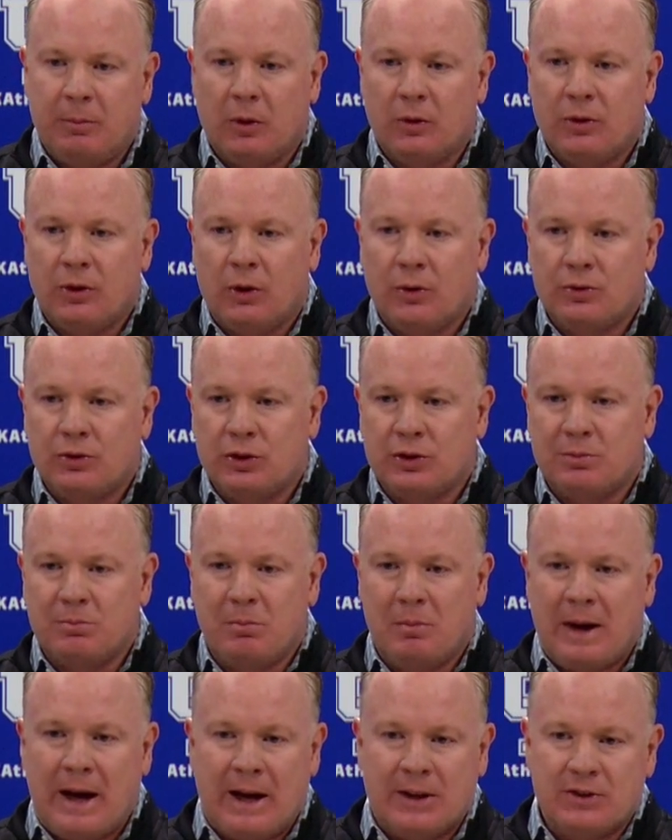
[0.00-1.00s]
people don't
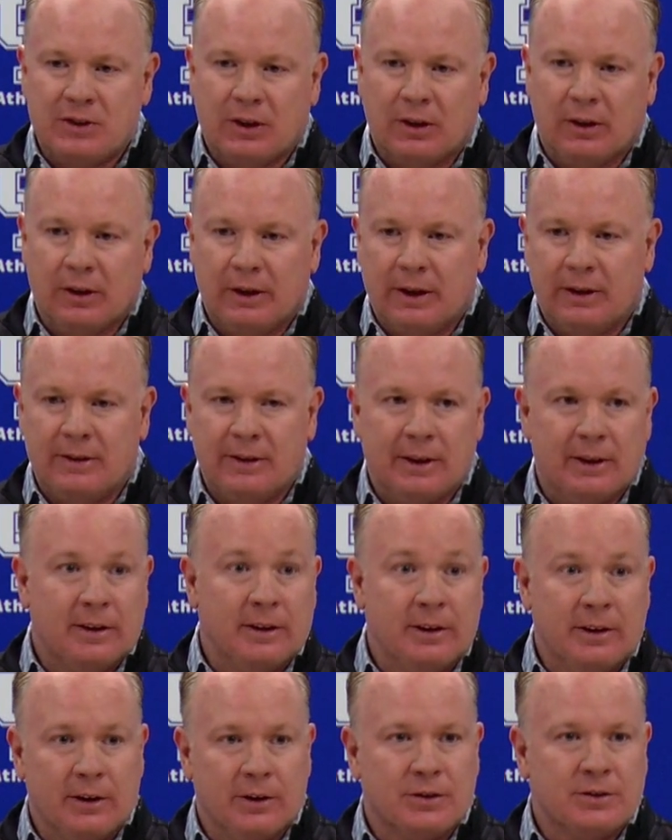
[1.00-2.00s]
just magically at the
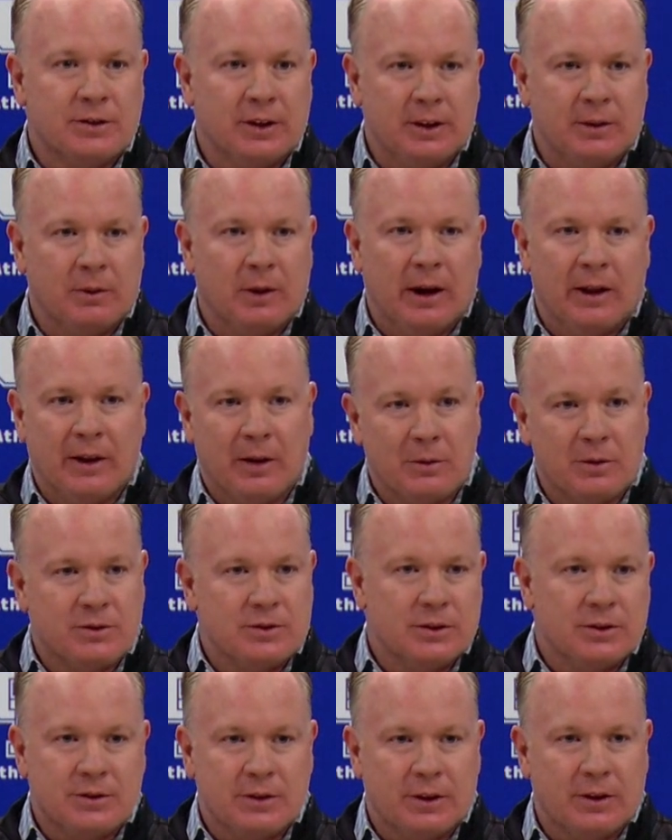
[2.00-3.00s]
end of the year say, wow, that
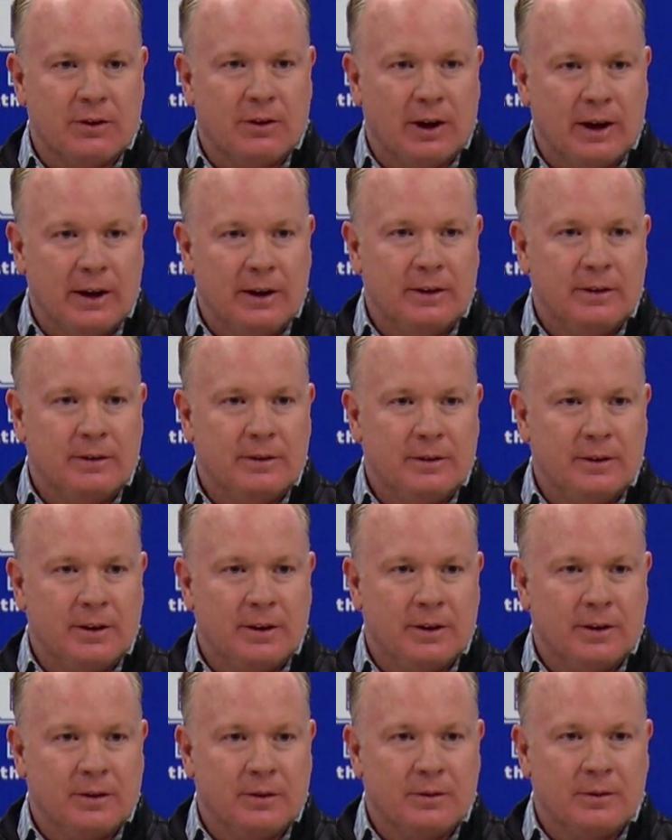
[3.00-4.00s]
was just a great,
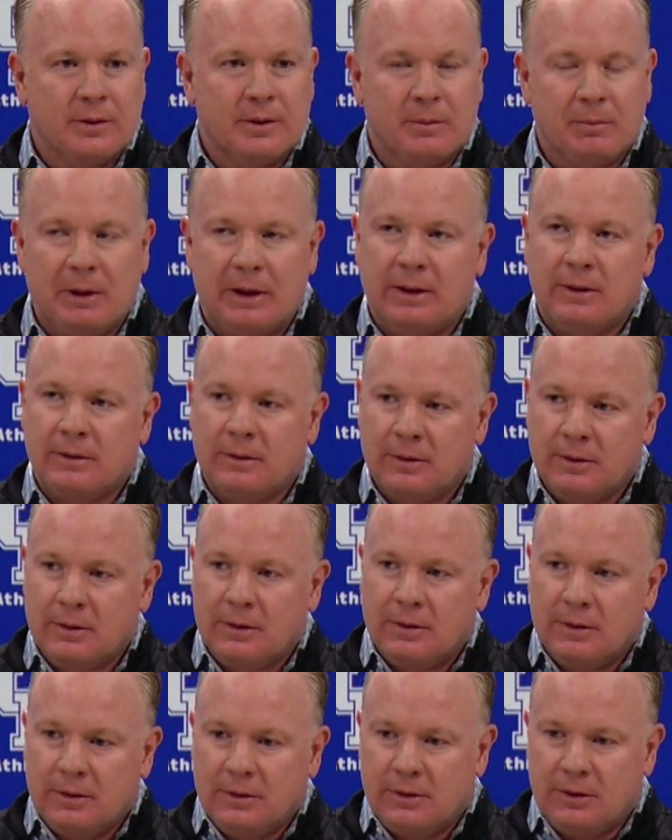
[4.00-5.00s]
you know, I mean,
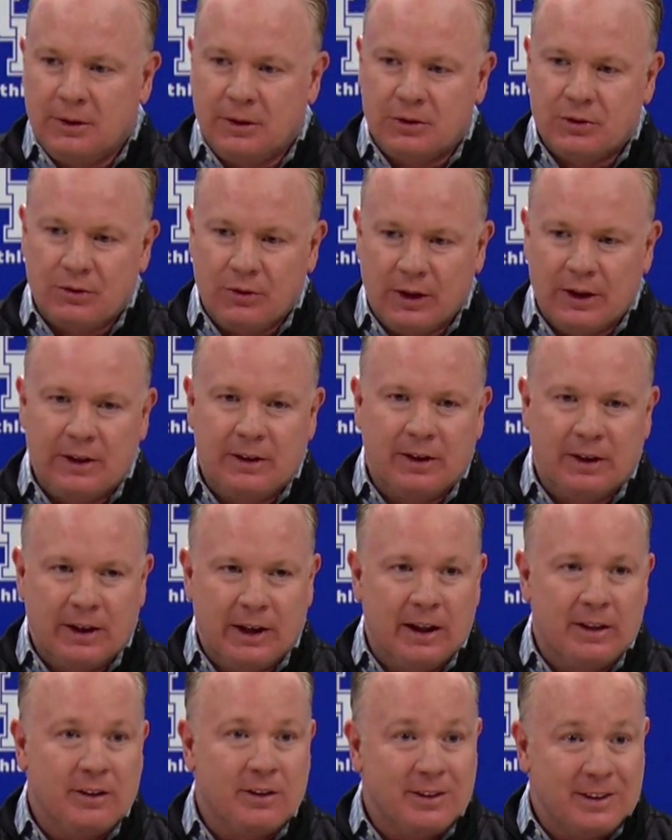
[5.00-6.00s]
you string
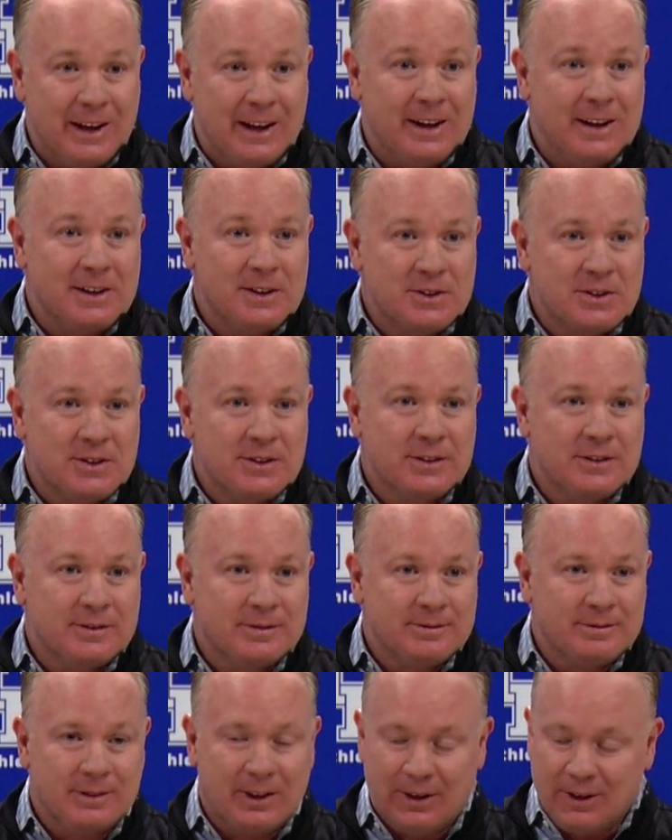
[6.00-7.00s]
together days,
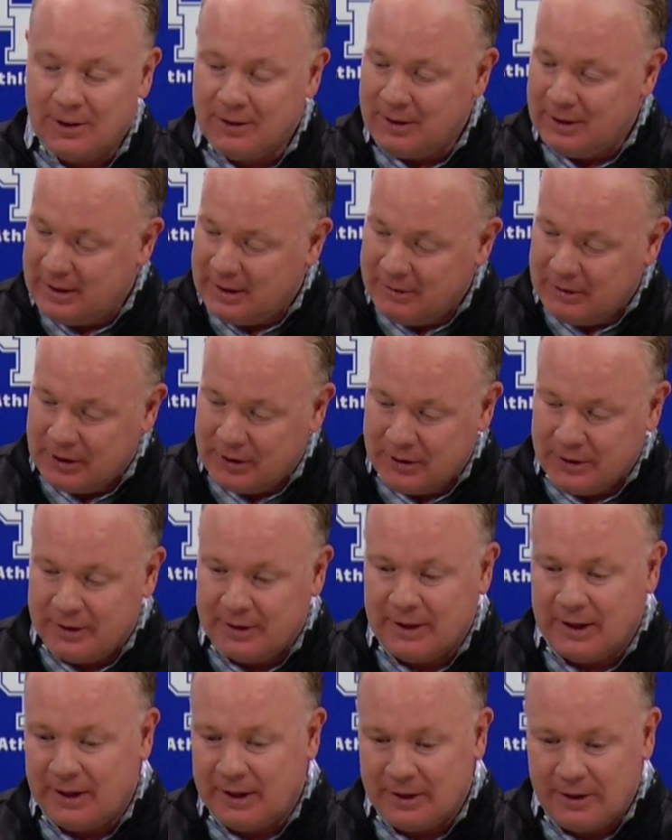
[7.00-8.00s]
you know, and have a
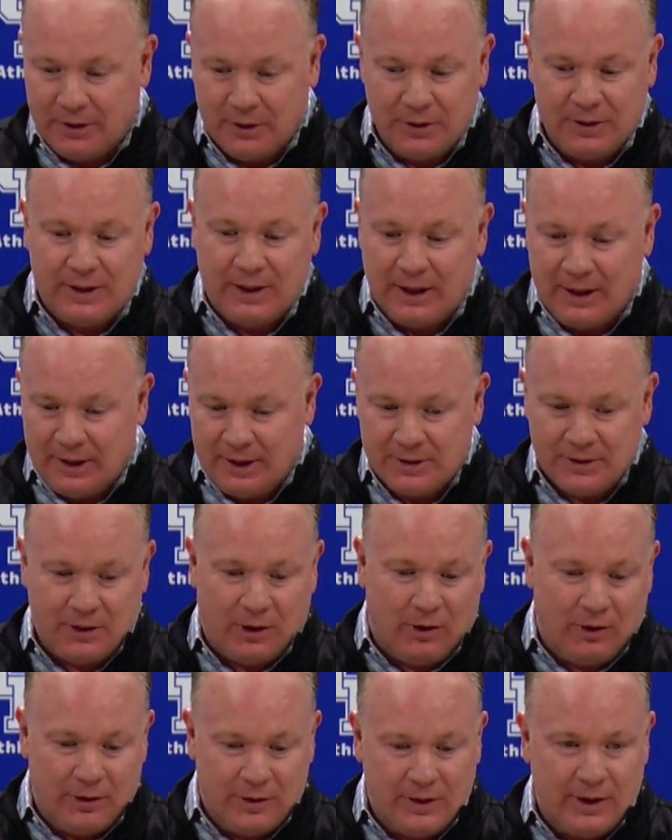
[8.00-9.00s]
good
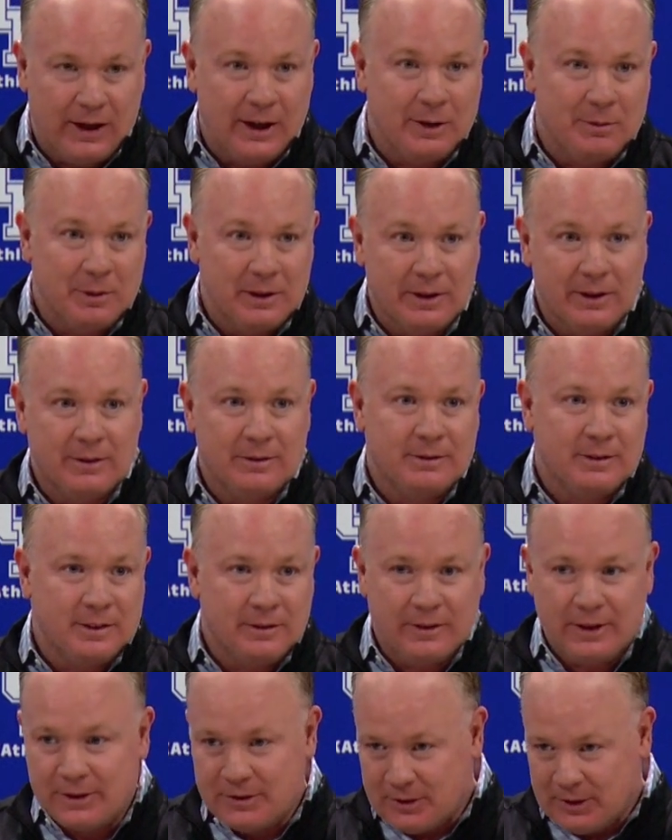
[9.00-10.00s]
days all the time. And then
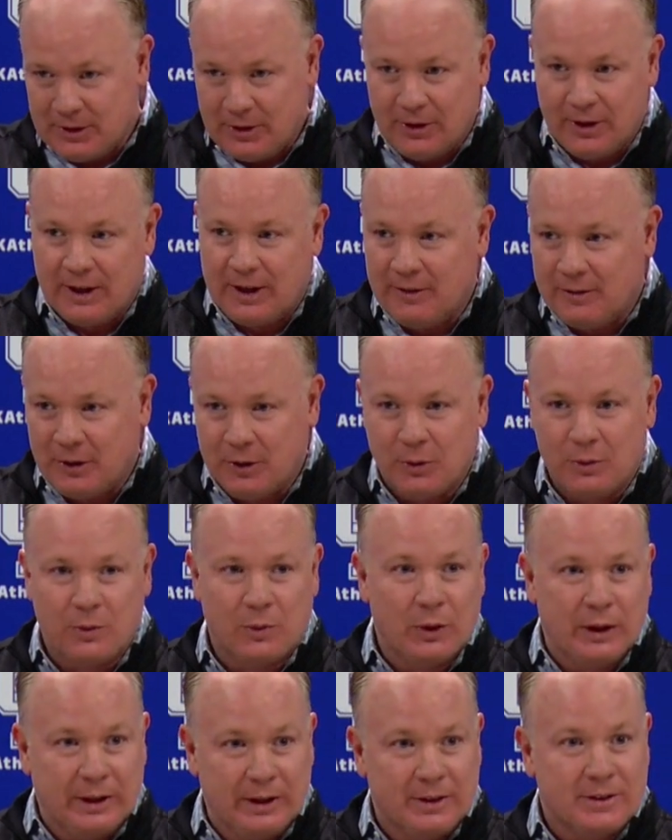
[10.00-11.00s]
eventually you're going to have
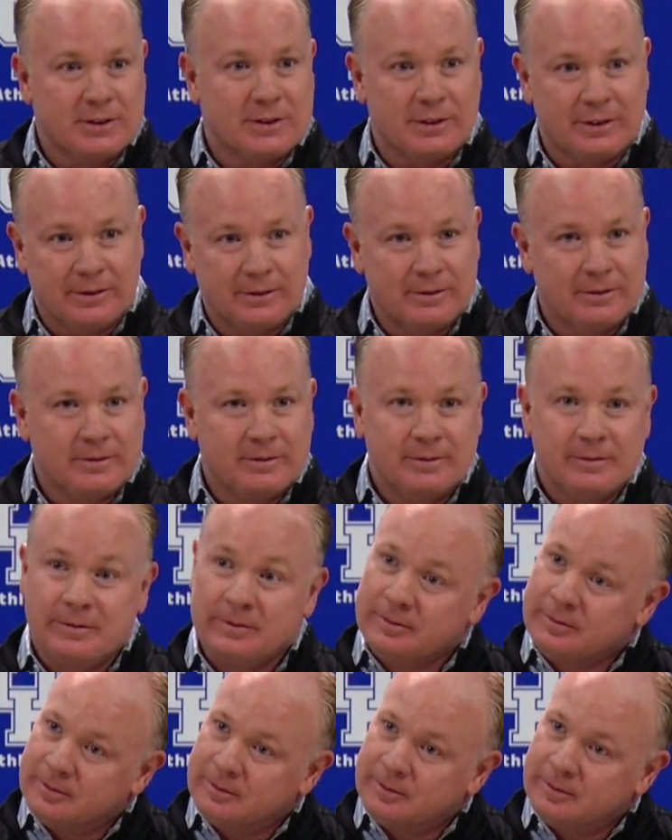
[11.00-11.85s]
good weeks. And